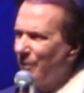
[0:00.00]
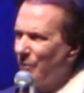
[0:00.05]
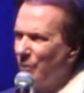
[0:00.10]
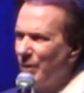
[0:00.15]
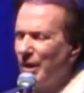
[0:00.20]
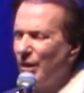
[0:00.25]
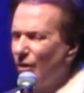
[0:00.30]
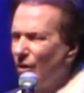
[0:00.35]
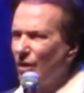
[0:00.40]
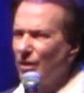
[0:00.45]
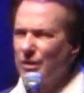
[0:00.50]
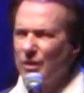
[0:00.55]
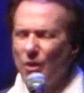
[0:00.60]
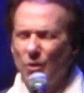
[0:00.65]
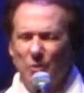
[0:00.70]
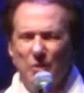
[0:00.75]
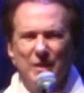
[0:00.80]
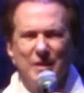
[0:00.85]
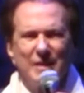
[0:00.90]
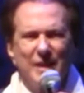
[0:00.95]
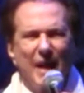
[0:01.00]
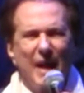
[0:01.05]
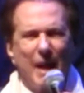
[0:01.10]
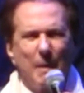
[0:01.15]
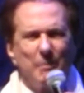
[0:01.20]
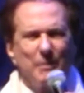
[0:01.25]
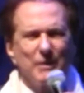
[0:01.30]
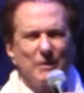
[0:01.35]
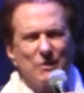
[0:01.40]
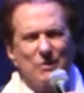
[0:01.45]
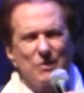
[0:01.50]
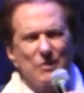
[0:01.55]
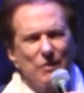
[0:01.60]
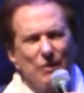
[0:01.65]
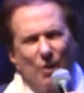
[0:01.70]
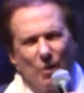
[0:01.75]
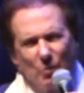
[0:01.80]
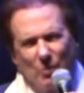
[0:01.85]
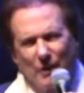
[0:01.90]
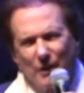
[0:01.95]
We all know this happens
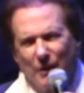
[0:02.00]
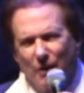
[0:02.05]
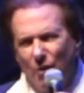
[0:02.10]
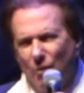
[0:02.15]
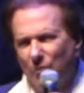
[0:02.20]
slowly